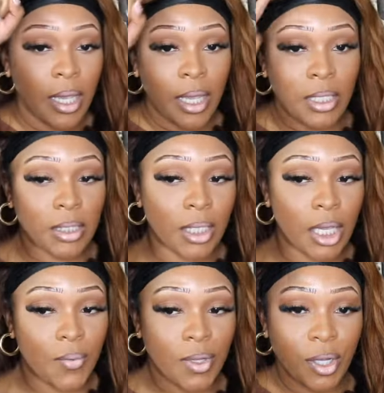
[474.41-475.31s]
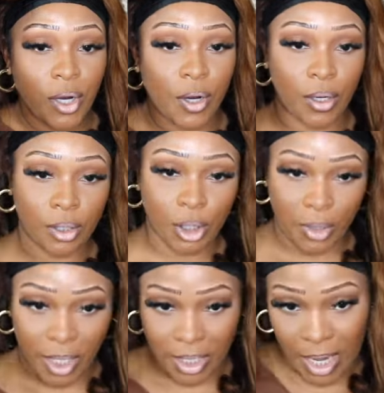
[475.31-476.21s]
continuing to curl
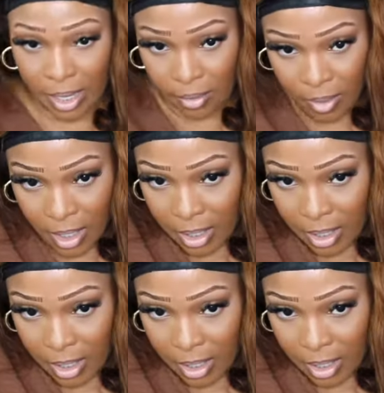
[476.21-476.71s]
straight down,